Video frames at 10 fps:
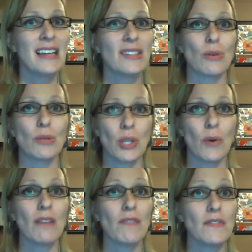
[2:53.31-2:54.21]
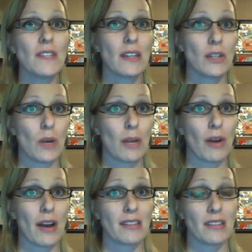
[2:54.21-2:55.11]
So showing 15 to 20
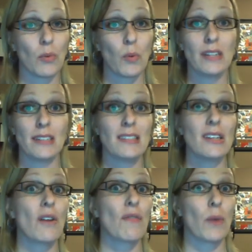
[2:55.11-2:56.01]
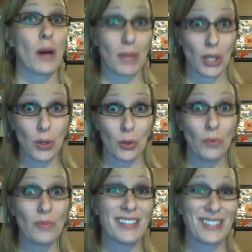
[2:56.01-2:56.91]
products, number one, doesn't overwhelm
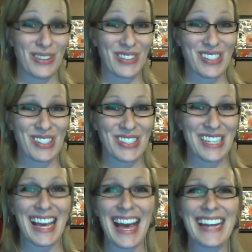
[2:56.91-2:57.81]
you as a new consultant,